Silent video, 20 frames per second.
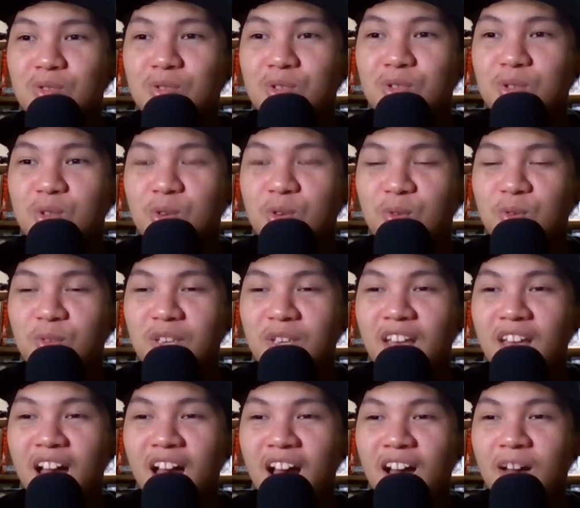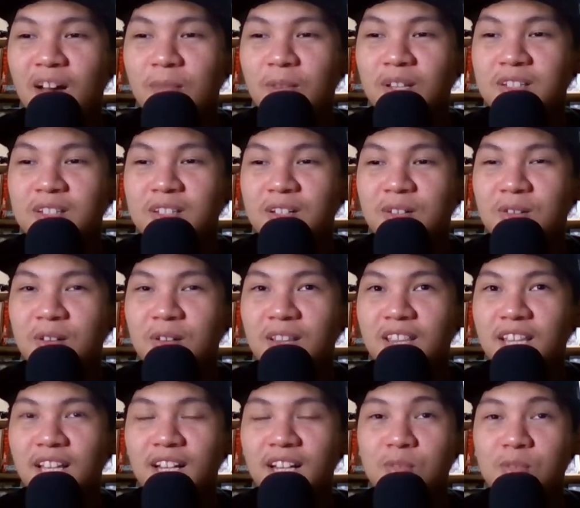So, yeah, but it's a good
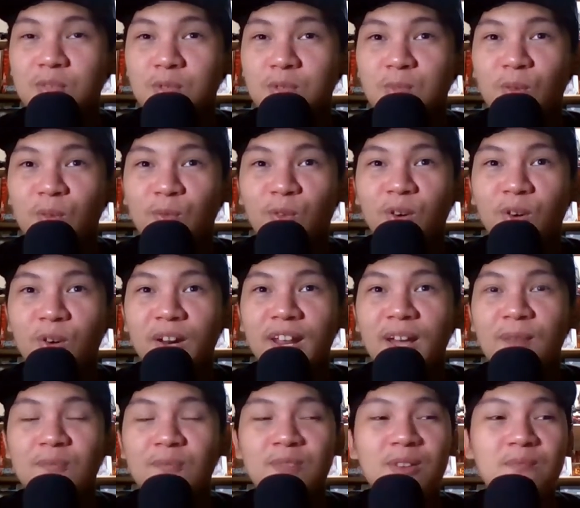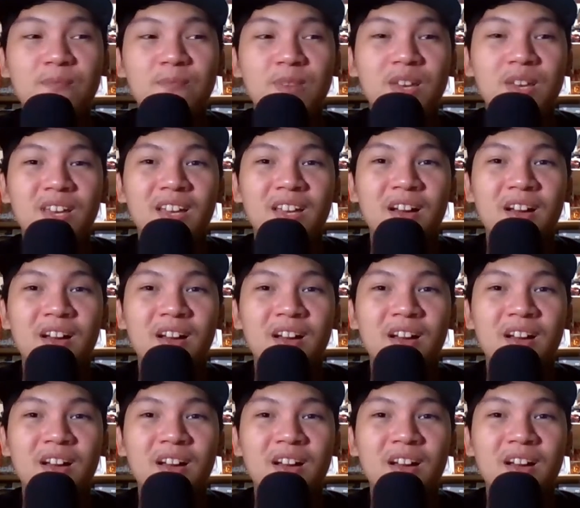thing this was before the MVP.